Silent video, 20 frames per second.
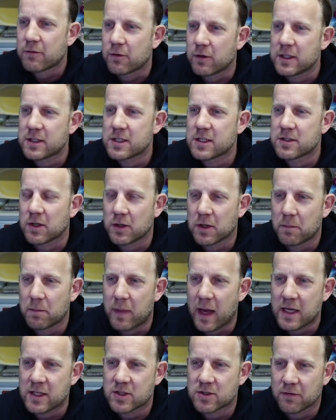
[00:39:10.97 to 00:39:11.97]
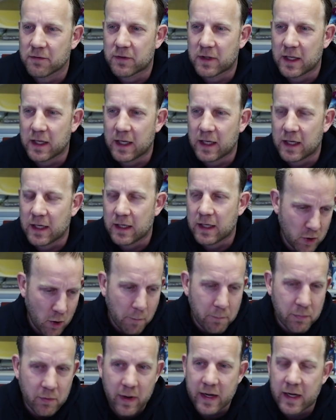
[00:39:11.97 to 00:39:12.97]
for instance, on the basis of the
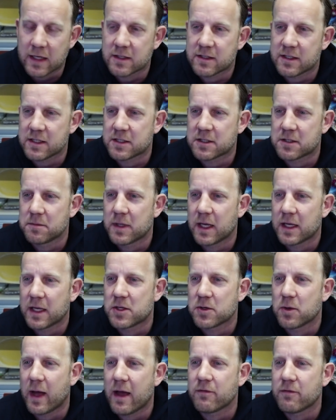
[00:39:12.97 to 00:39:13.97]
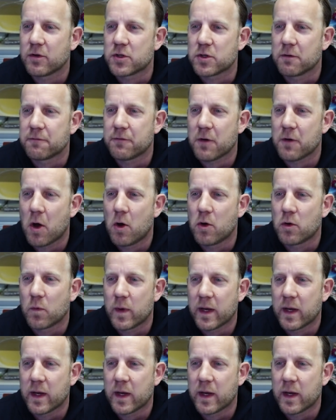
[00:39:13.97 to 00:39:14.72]
operating system that you have on your phone,